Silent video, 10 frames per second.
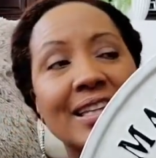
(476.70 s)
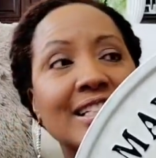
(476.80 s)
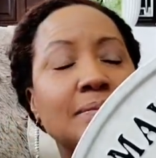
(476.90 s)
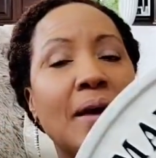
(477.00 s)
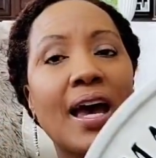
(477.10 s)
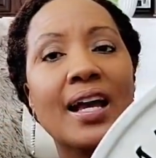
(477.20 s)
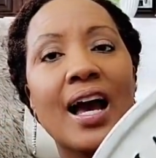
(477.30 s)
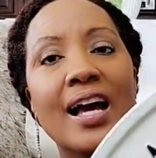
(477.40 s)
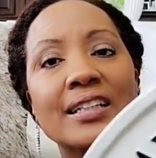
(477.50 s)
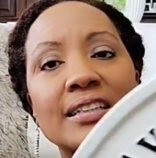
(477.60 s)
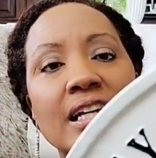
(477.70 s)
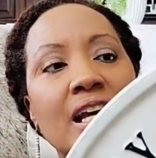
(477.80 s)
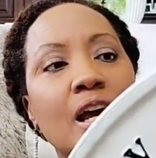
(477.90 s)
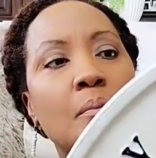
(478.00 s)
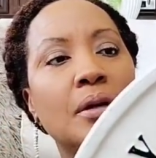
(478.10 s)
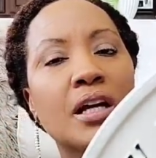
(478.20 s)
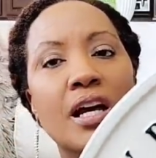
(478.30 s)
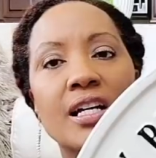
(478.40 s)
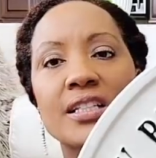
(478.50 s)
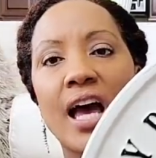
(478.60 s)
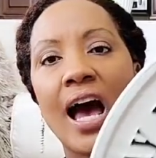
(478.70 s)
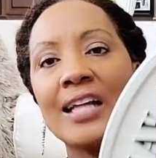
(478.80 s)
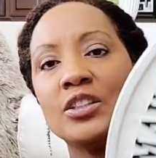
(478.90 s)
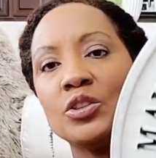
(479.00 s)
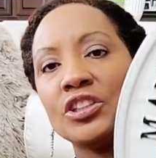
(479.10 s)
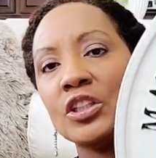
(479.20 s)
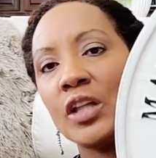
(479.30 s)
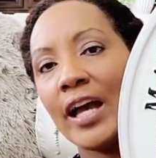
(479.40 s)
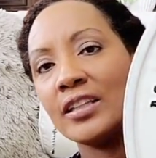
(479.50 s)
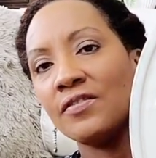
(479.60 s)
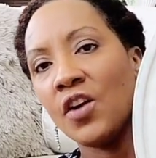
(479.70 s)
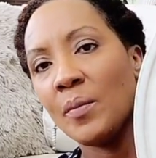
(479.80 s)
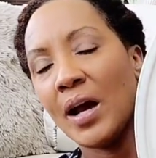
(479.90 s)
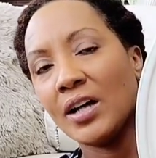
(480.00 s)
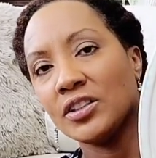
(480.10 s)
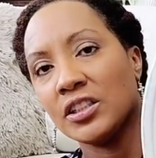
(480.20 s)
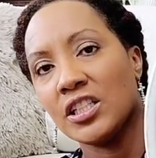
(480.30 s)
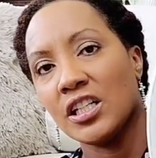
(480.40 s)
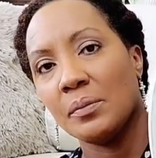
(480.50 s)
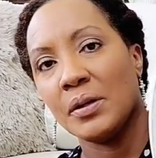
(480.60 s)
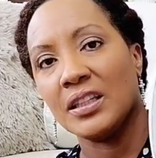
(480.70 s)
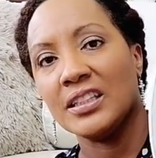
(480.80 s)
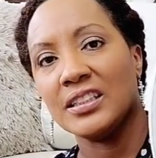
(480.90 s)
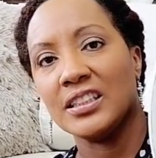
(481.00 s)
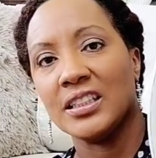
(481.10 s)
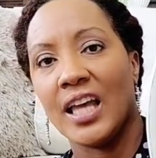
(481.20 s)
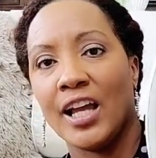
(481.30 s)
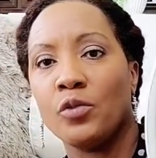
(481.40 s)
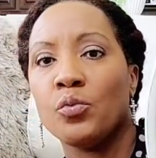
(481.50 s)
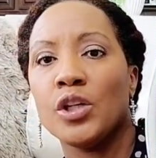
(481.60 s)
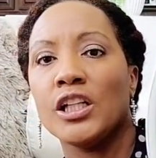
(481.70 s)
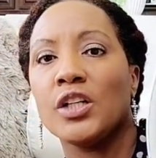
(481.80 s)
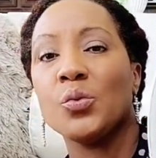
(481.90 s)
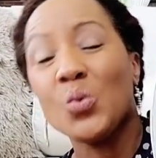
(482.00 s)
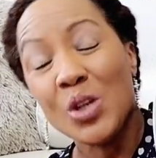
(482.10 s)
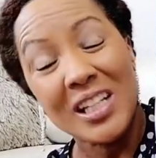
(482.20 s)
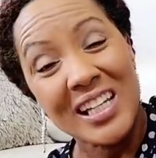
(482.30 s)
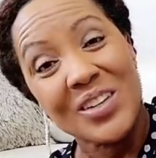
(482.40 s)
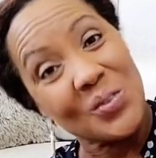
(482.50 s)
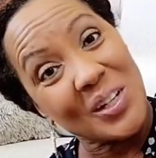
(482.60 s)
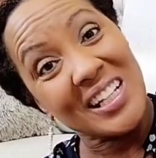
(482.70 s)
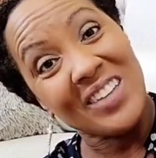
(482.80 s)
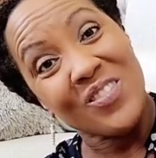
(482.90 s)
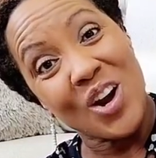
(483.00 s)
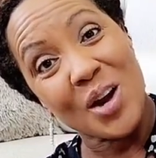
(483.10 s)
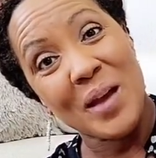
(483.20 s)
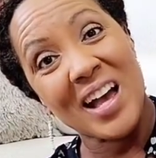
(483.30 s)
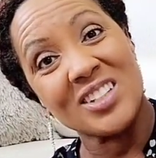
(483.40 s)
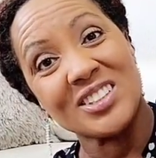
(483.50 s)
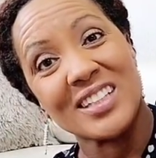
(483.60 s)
this back, guys, because I do still like the farmhouse look, but this is like really, really, really farmhouse.